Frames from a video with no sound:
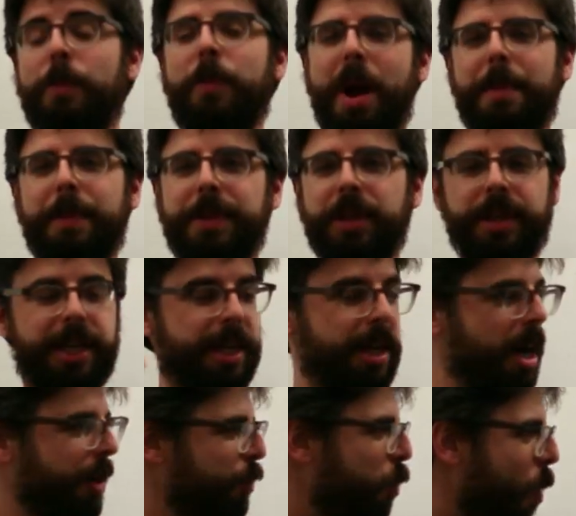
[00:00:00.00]
probability.
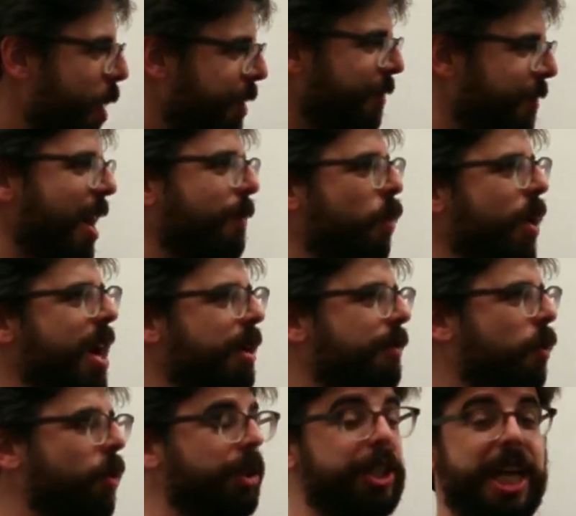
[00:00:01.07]
A 25, one out of
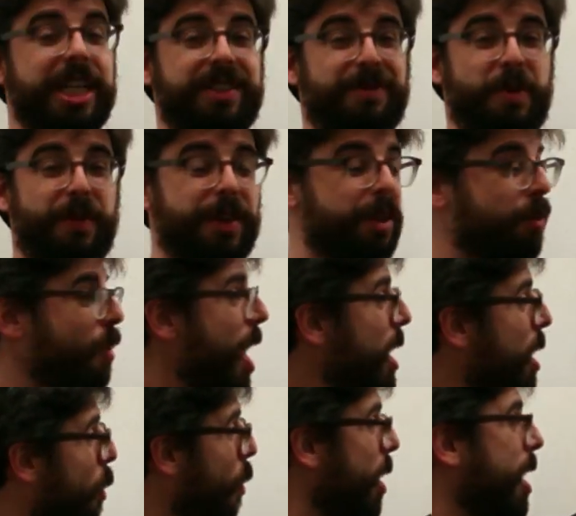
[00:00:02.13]
four chance of moving to the right,
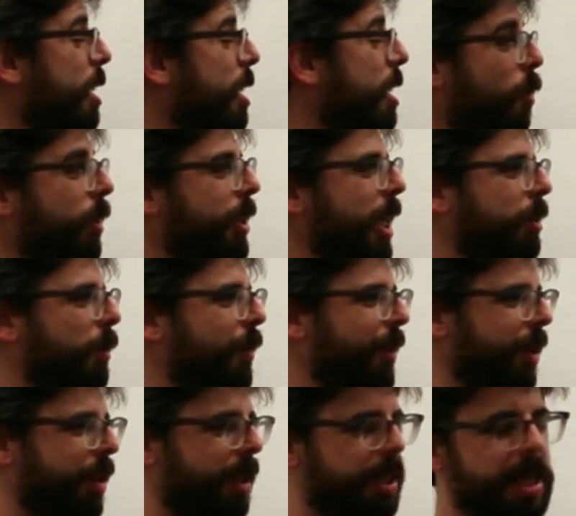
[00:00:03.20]
a one out of four chance of
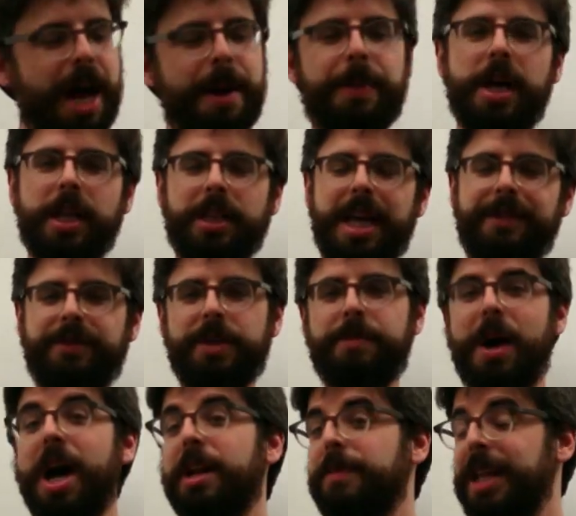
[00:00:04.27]
moving to the top, left and
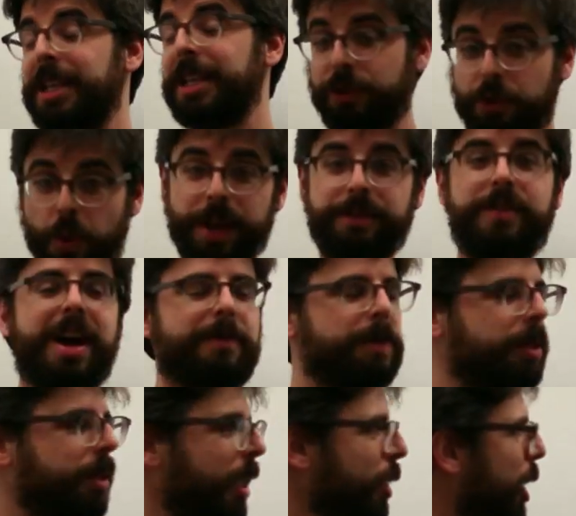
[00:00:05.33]
bottom, that's a
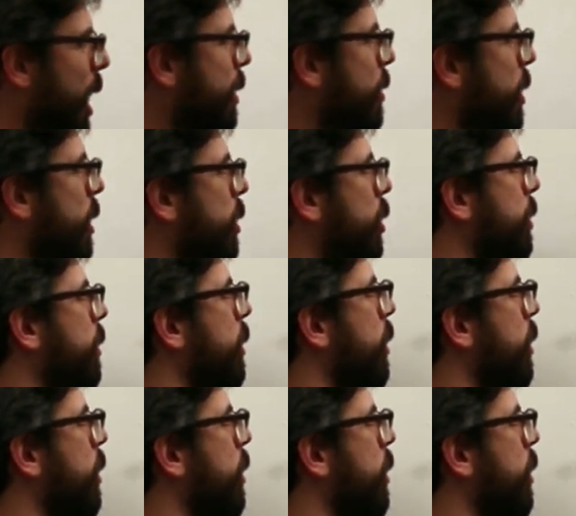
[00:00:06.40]
25% chance each.